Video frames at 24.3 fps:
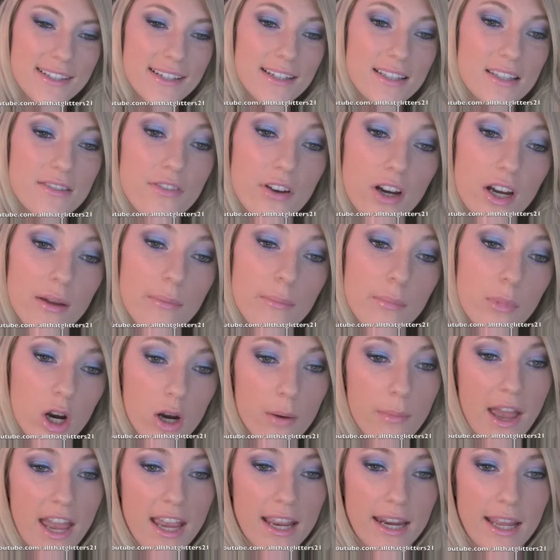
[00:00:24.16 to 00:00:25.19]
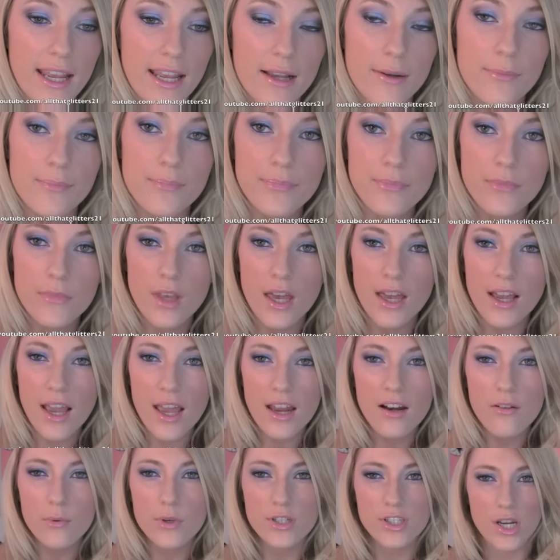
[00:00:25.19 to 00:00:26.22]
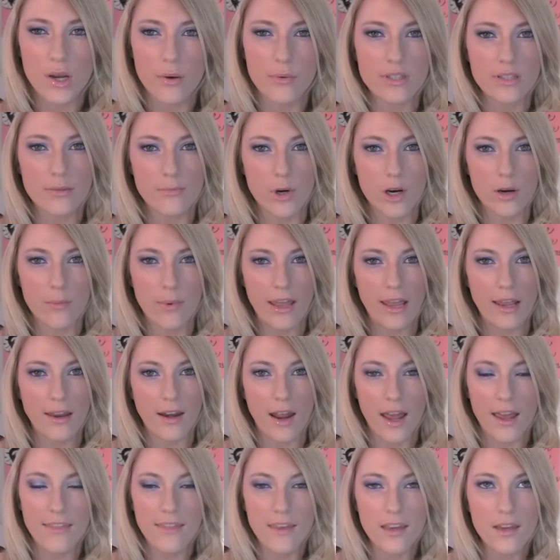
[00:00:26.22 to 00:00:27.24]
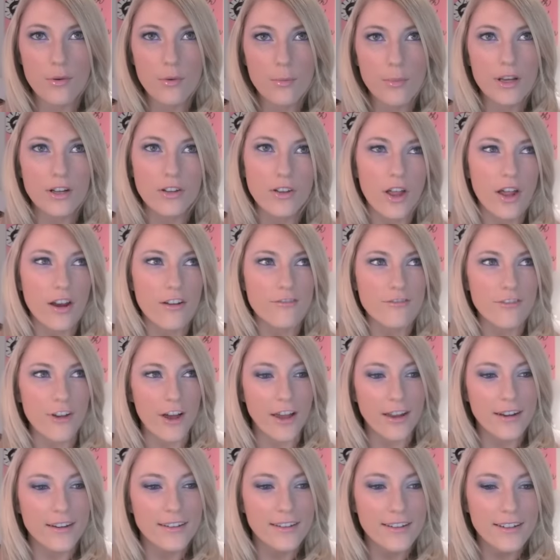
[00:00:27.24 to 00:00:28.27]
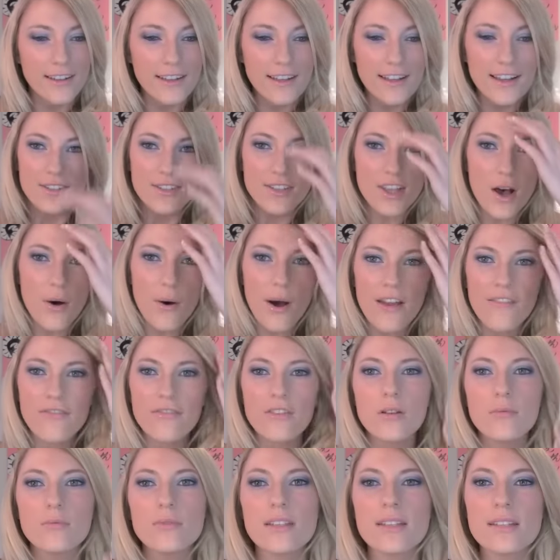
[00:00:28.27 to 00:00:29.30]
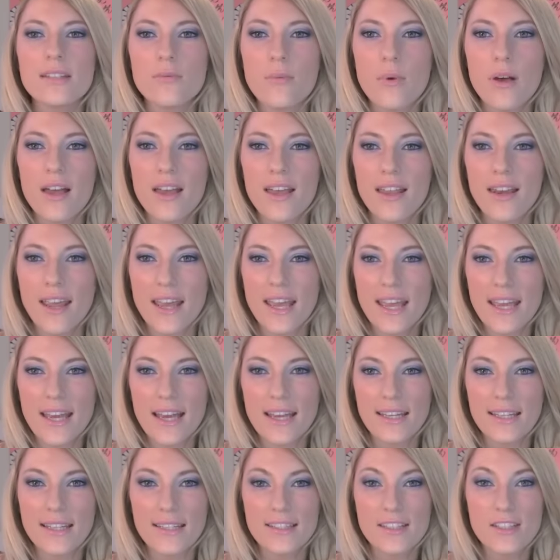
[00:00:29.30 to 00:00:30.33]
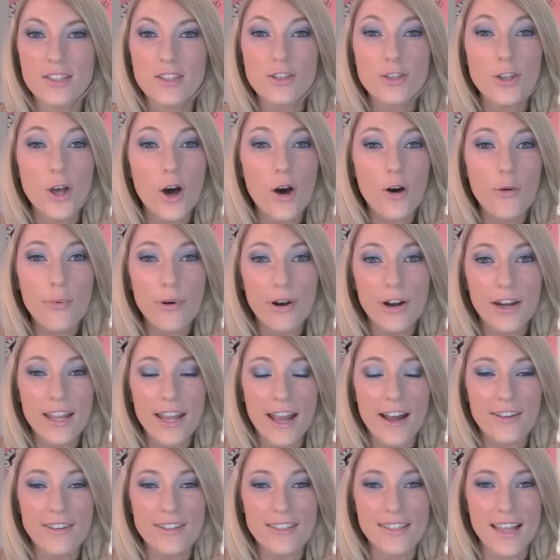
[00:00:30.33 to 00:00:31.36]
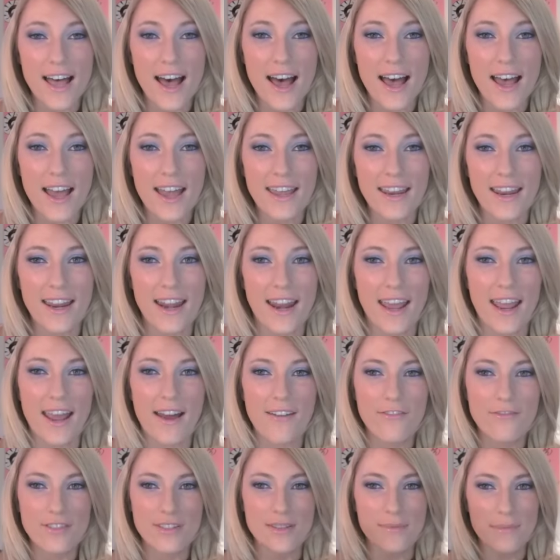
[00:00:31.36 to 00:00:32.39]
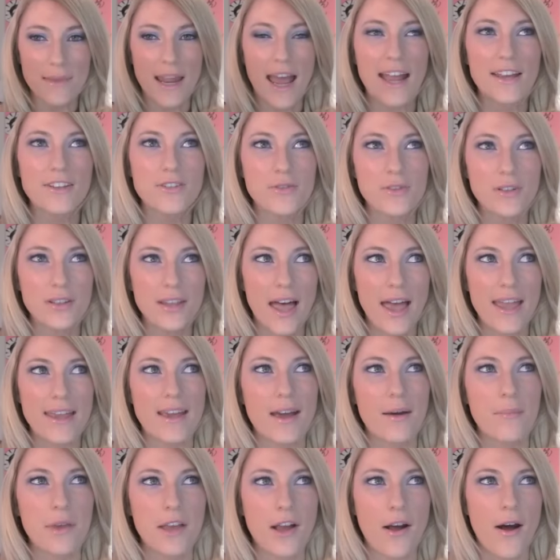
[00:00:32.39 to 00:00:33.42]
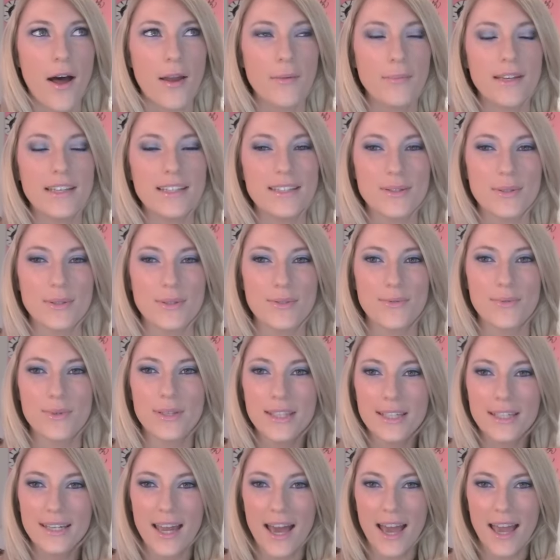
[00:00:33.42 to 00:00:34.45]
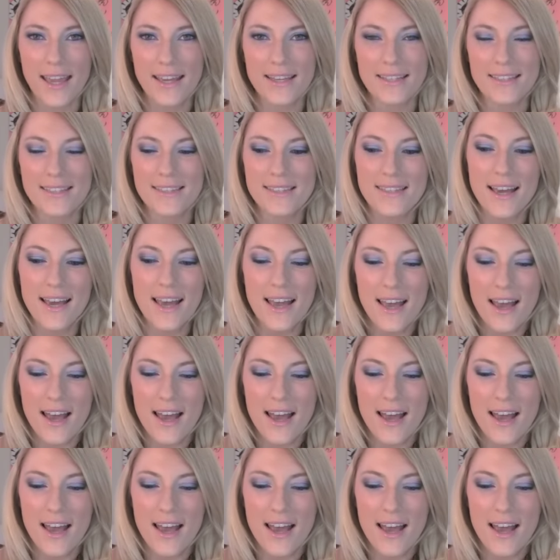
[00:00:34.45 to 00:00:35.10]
It's very mermaidy. I kind of wish I was a mermaid. I think it would be a lot of fun. So I filmed this one and it's so pretty outside and I have some natural light coming on me, so it's really nice.